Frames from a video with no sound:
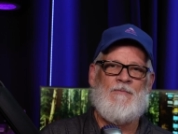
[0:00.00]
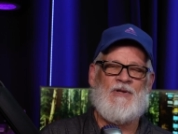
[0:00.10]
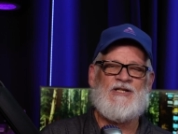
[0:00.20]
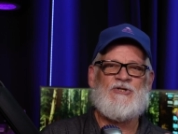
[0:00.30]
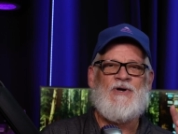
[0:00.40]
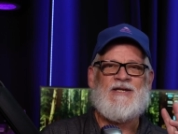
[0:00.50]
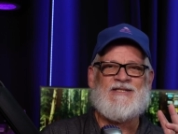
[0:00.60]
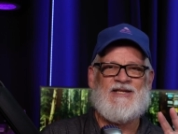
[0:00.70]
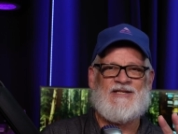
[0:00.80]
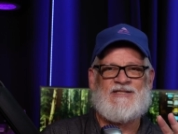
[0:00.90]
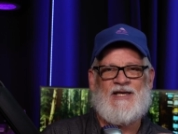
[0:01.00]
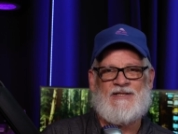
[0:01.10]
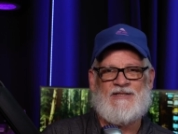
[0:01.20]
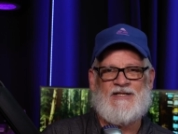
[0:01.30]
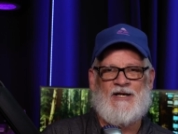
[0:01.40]
But let's go ahead and test
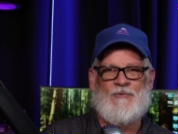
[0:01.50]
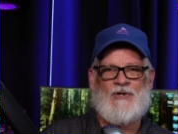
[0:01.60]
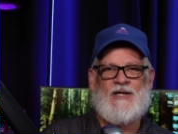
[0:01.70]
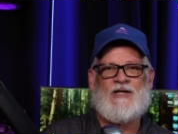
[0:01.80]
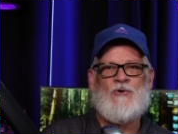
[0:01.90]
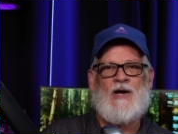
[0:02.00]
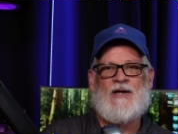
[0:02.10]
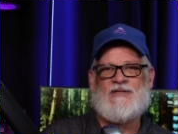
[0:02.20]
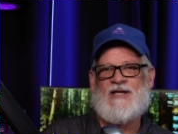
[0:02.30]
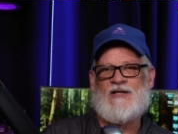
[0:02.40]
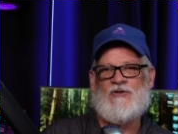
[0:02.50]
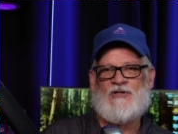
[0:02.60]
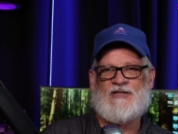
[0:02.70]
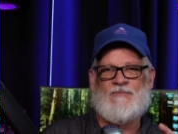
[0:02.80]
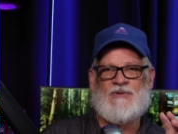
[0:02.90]
that today. We're going to go out and take a
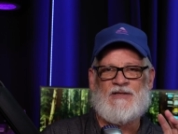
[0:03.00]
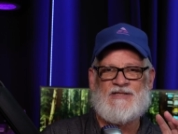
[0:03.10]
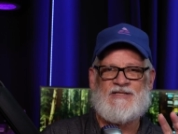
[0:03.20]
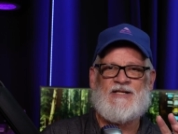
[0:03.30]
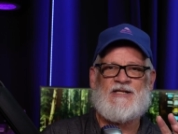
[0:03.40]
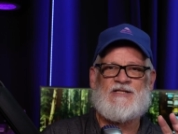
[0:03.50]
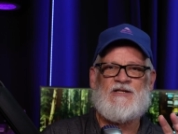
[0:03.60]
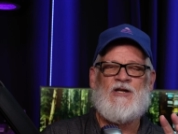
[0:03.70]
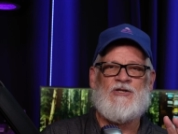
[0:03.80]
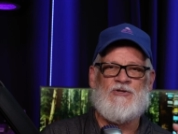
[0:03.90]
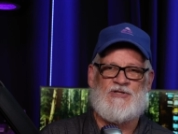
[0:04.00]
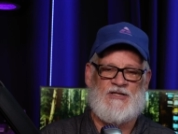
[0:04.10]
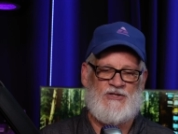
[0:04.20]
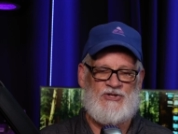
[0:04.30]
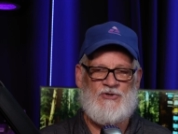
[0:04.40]
look at the ballistics
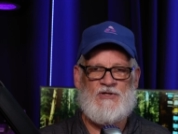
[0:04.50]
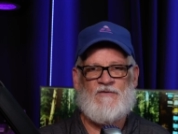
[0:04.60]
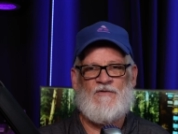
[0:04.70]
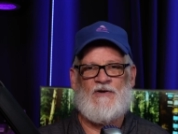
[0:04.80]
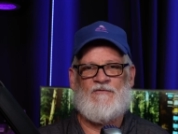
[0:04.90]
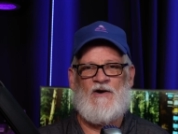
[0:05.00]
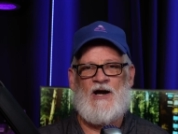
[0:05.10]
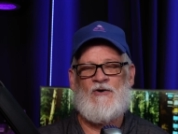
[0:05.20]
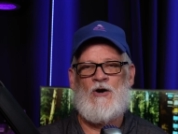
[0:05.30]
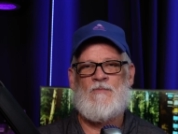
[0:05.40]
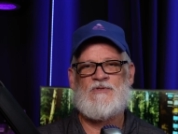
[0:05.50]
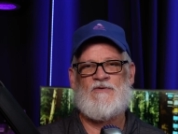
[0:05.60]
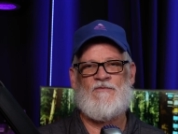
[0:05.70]
using two different firearms.